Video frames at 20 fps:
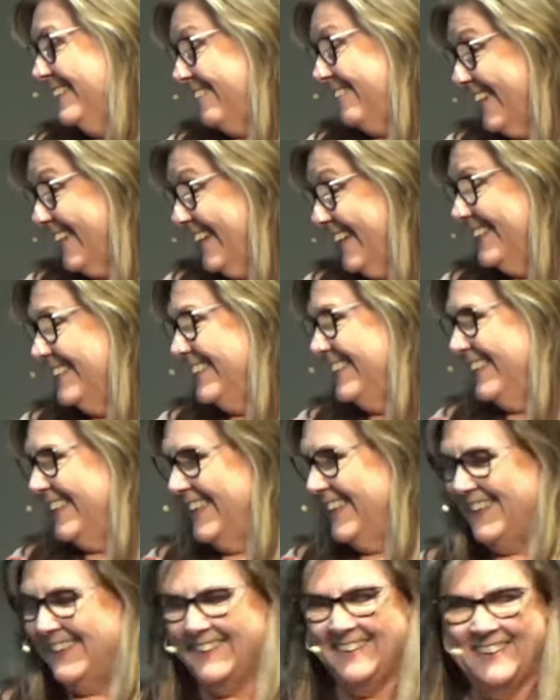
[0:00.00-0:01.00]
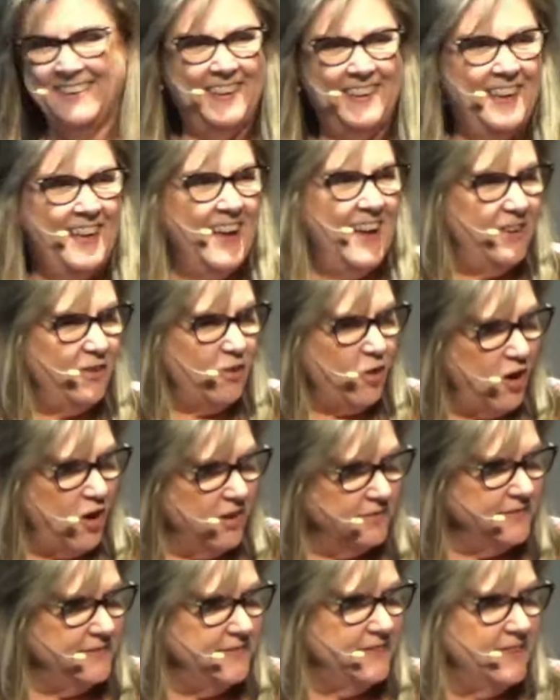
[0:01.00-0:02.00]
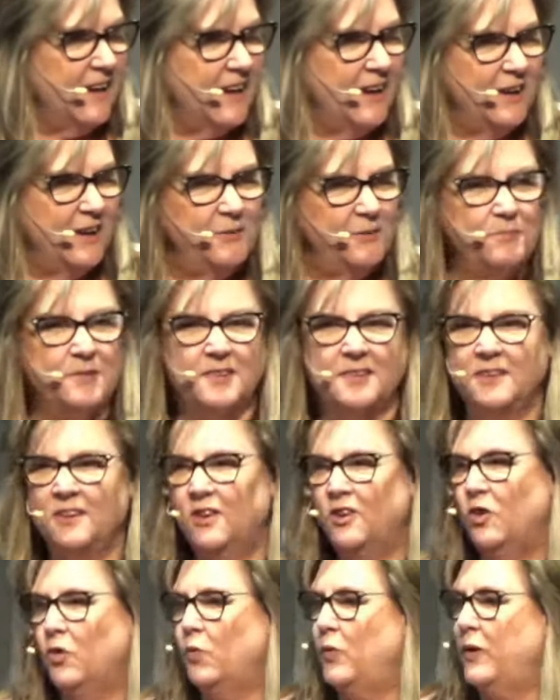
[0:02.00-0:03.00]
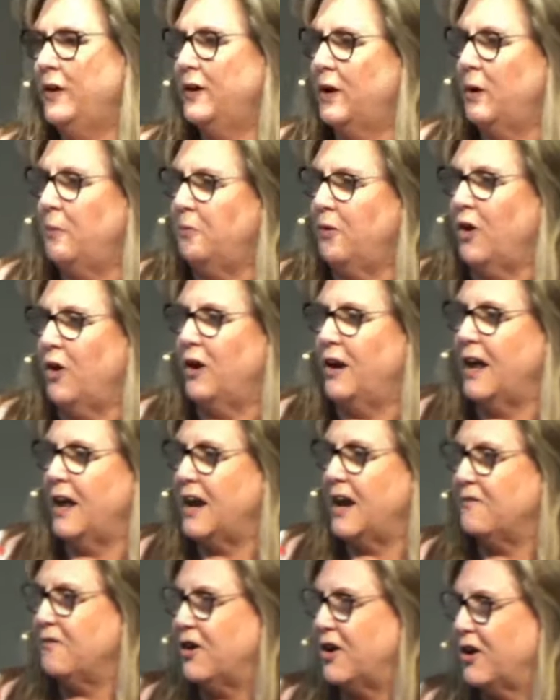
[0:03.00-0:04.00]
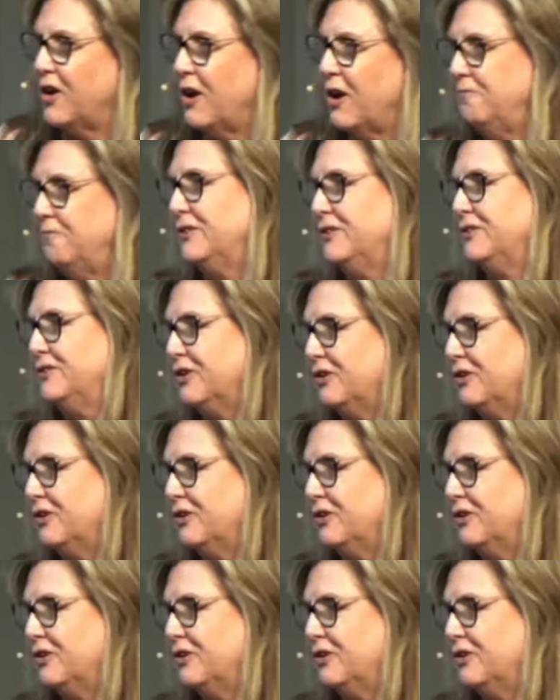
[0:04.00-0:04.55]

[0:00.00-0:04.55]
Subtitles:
right? And oftentimes, we are brought out of our comfort